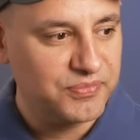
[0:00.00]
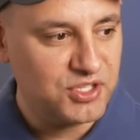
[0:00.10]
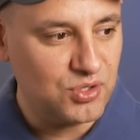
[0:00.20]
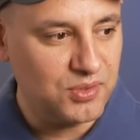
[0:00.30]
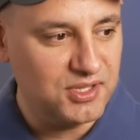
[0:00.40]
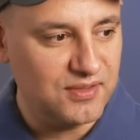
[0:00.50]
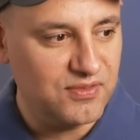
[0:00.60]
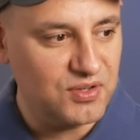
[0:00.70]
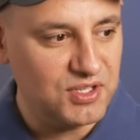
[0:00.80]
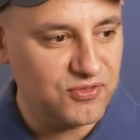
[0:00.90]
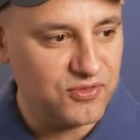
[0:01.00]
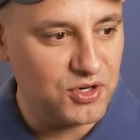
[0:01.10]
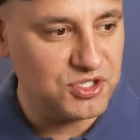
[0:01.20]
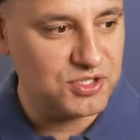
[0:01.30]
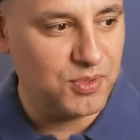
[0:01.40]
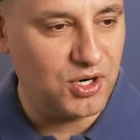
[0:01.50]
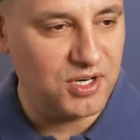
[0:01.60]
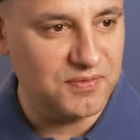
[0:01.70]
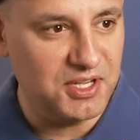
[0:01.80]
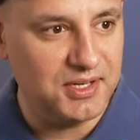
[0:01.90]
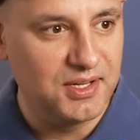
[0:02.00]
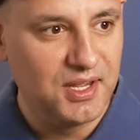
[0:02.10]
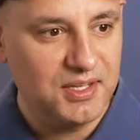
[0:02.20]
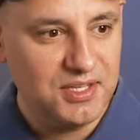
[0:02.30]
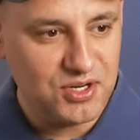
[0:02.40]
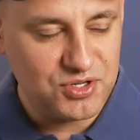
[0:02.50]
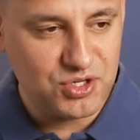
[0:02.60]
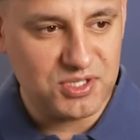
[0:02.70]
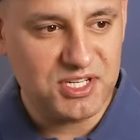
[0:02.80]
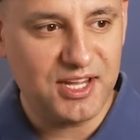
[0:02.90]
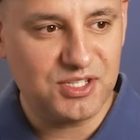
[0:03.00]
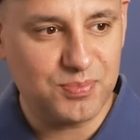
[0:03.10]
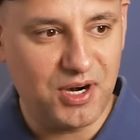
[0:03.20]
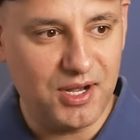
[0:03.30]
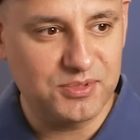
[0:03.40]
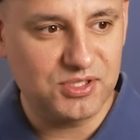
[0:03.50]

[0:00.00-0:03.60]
So in the very first part of it, here's your text prompt.